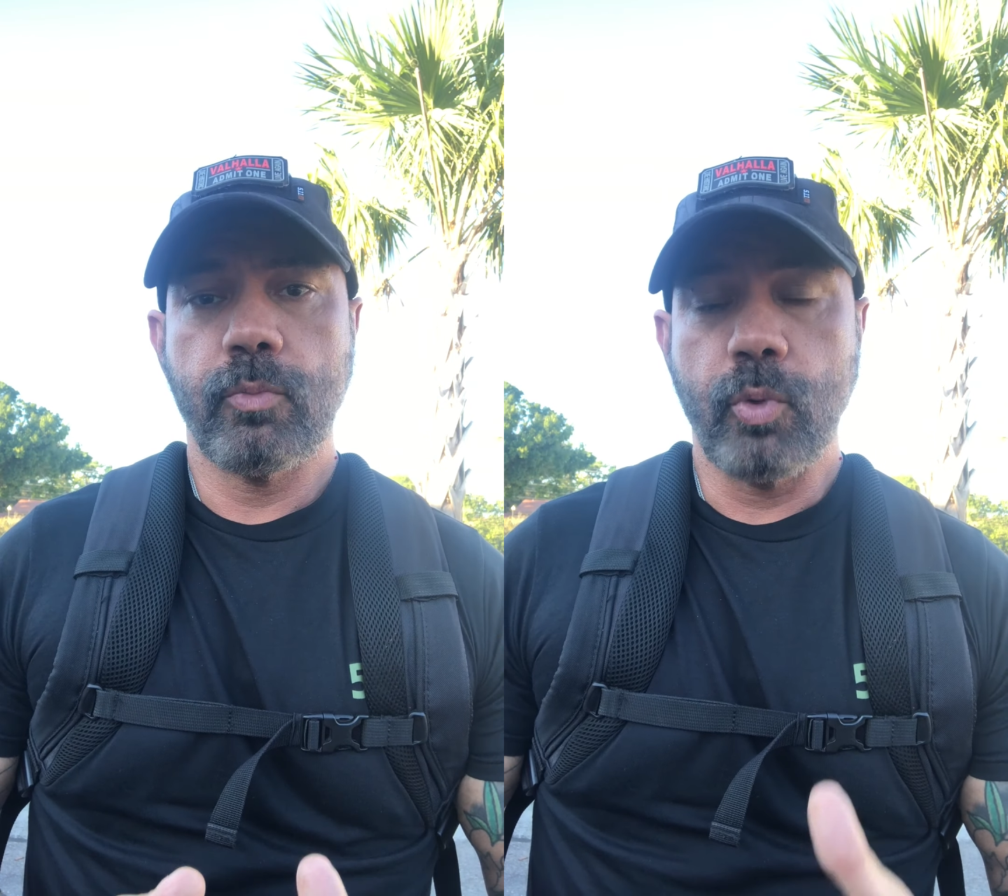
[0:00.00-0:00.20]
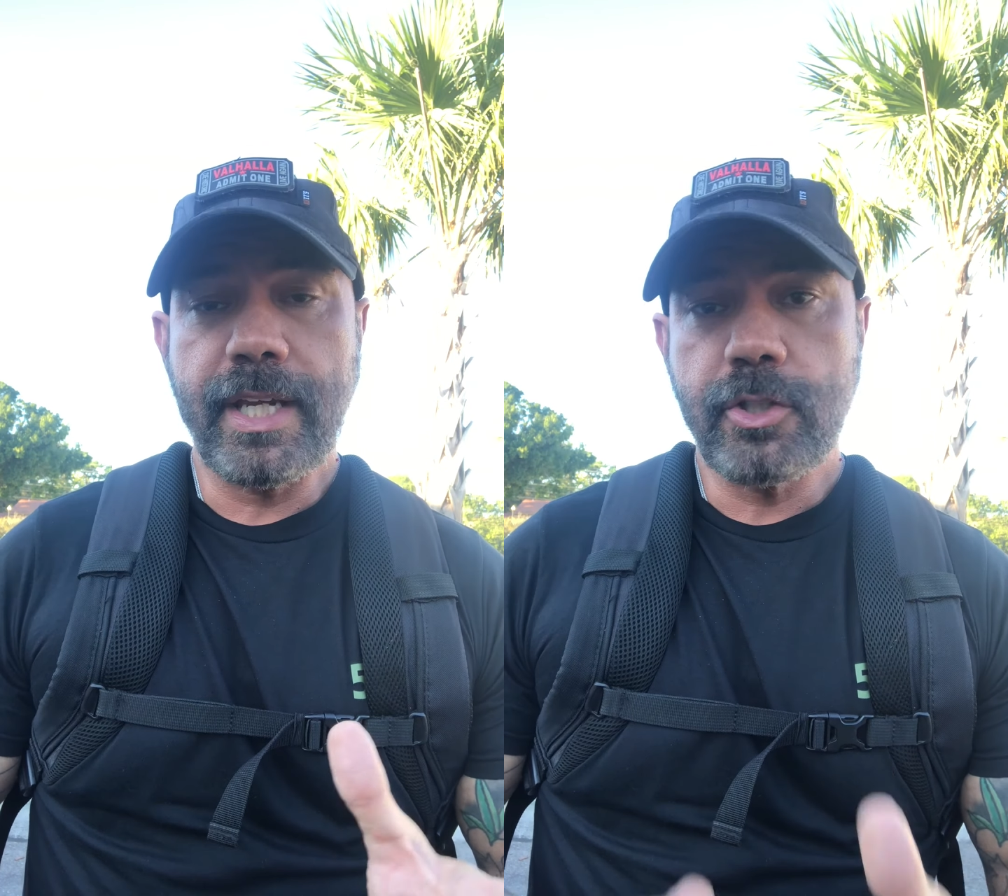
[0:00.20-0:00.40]

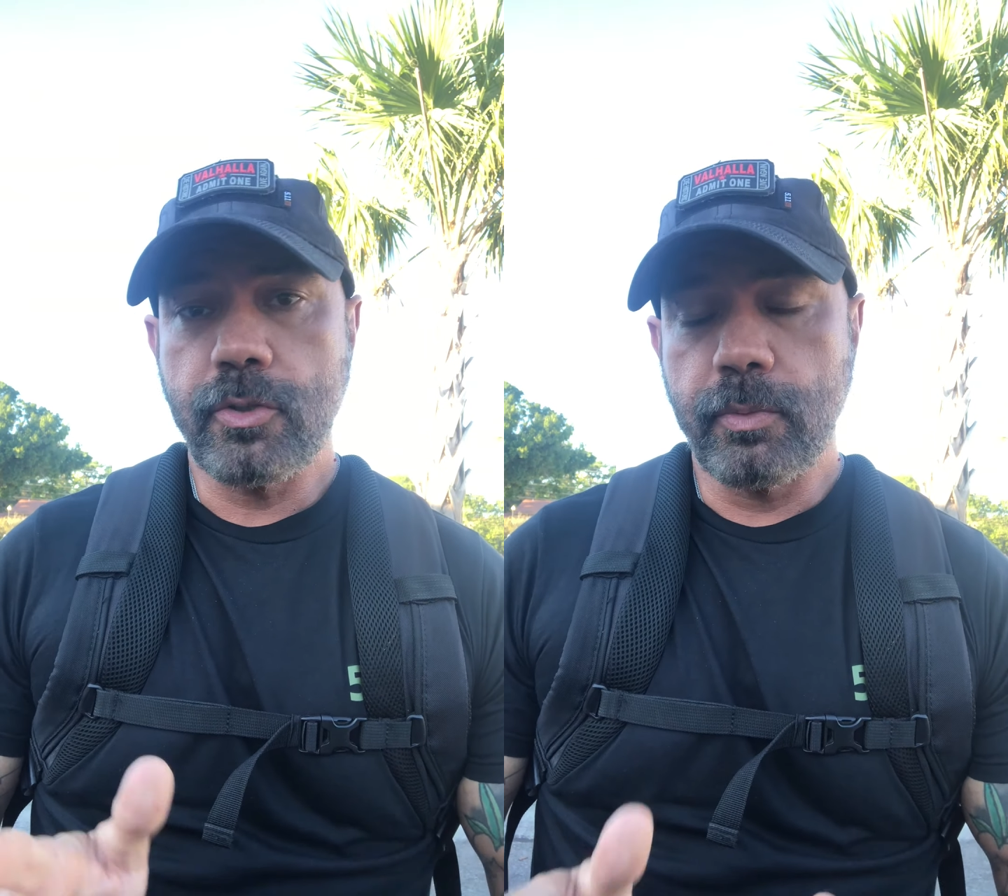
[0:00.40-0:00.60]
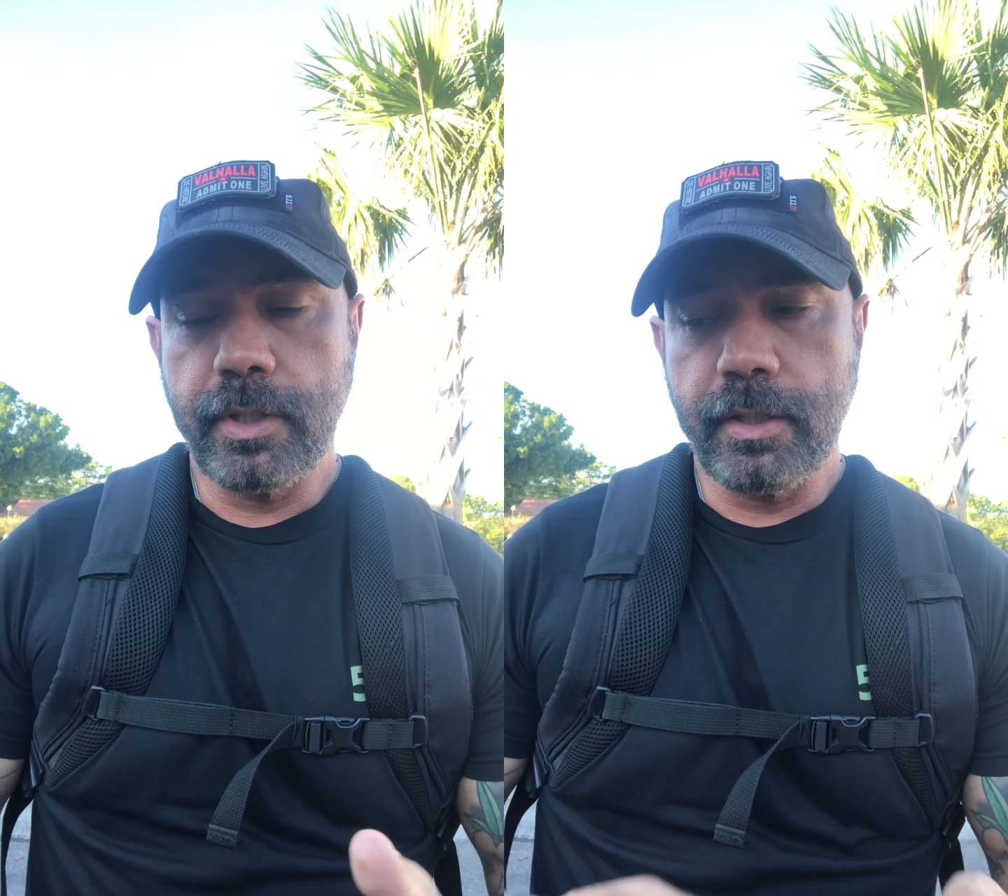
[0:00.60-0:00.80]

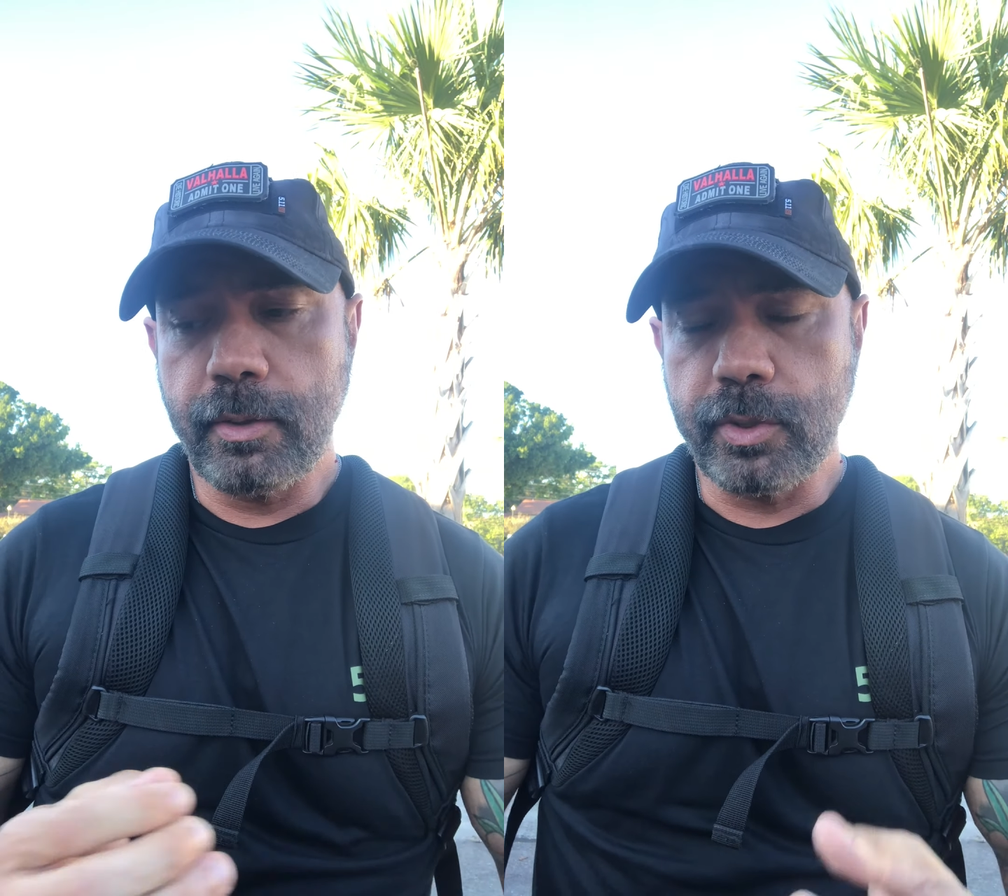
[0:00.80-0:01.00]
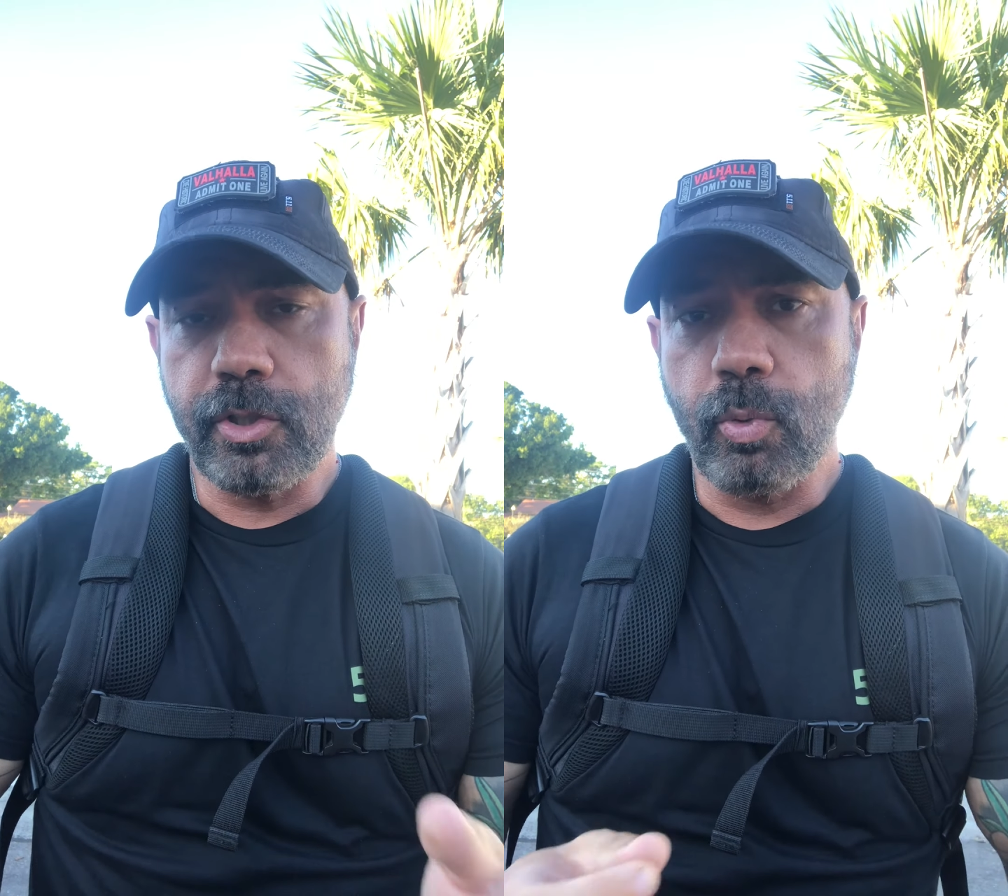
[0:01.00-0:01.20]
range
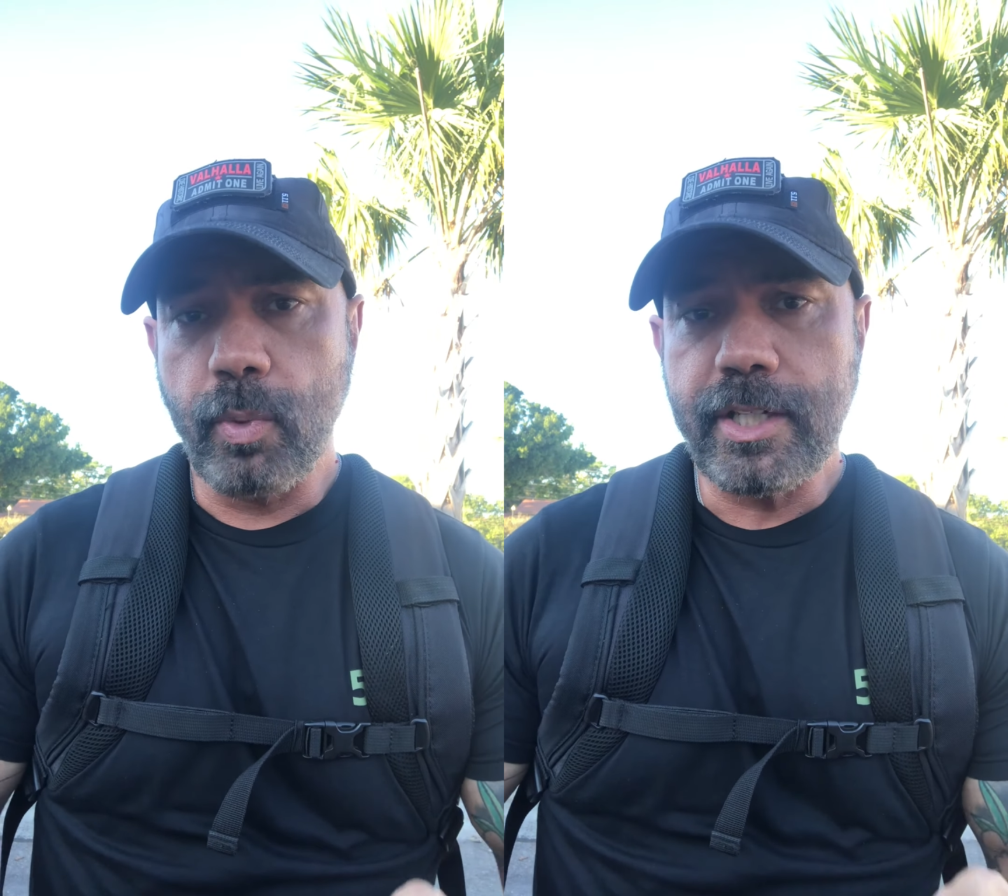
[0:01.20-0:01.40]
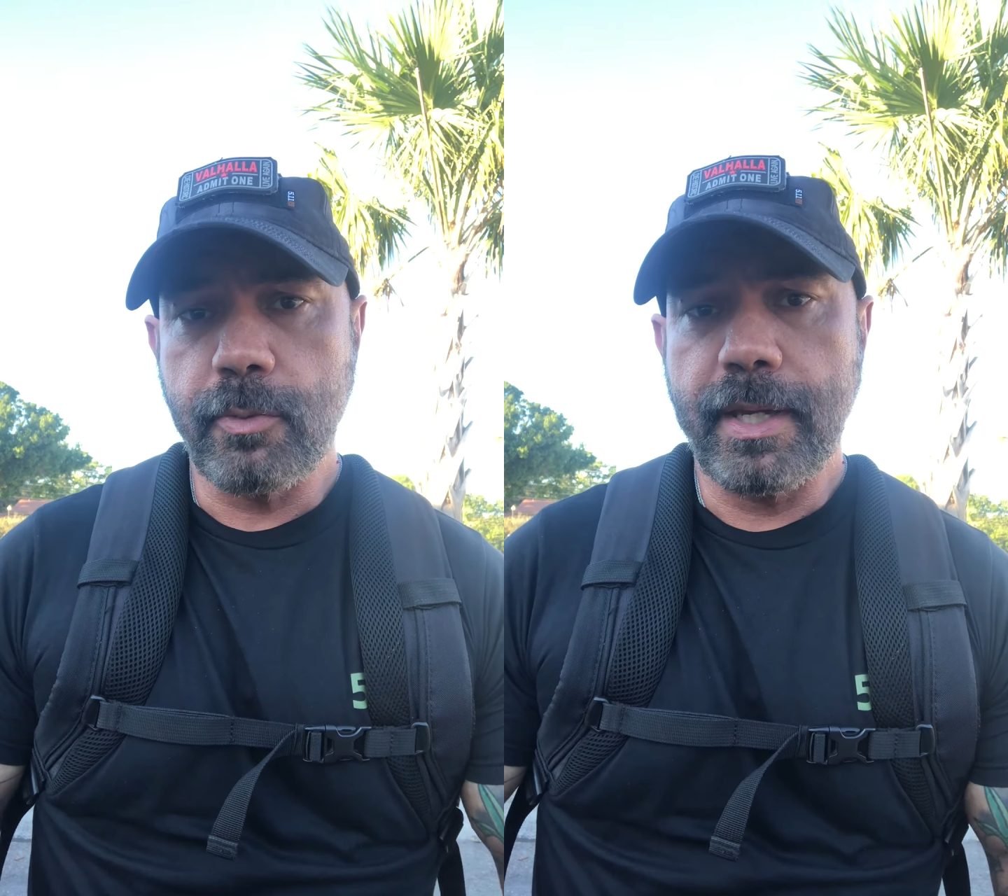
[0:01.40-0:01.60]

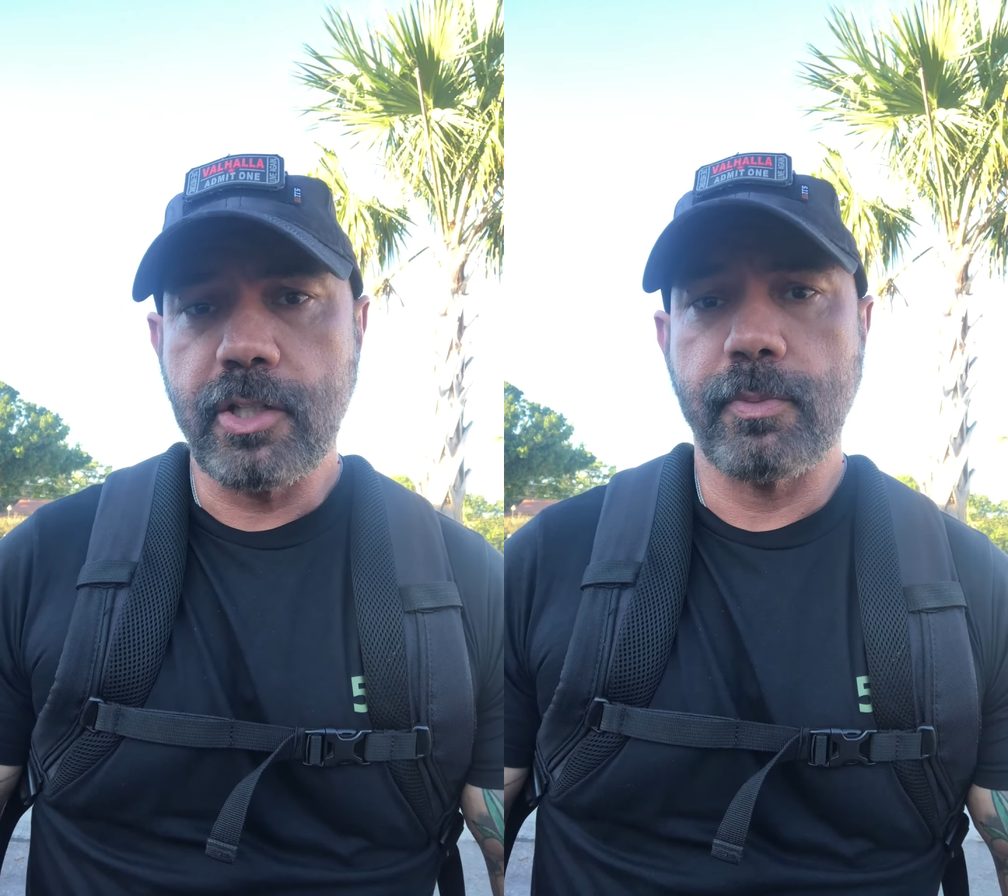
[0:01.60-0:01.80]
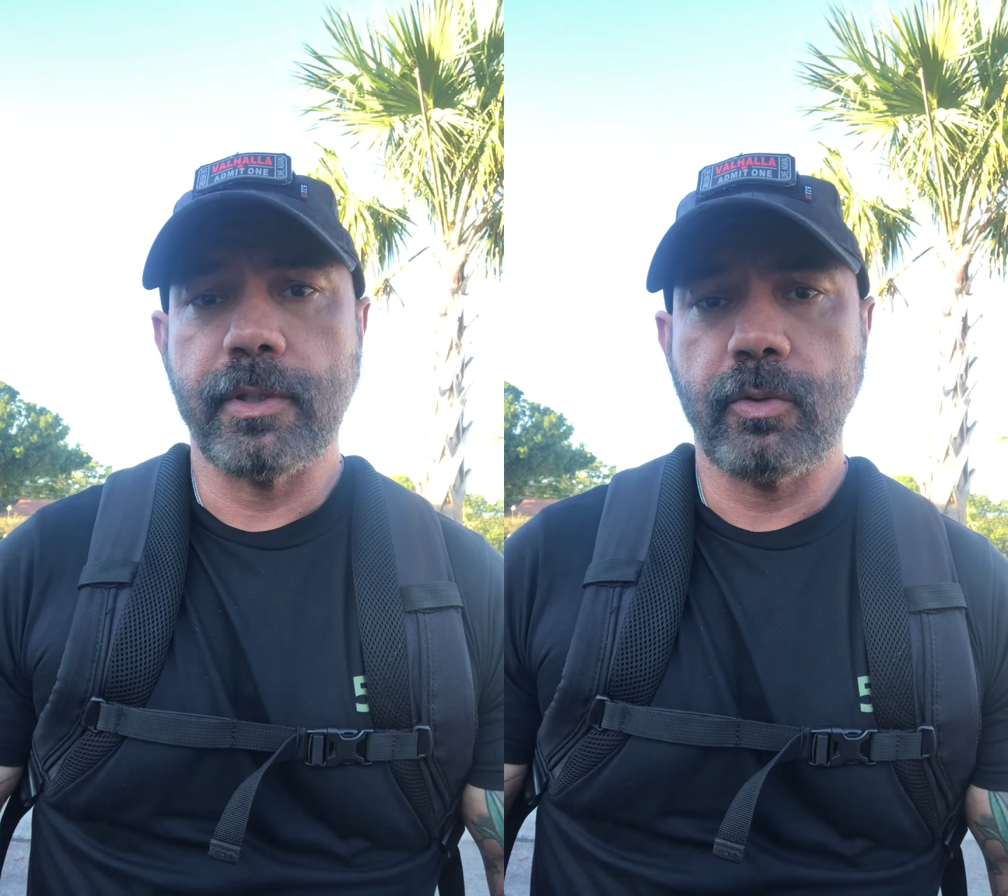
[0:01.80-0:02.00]
management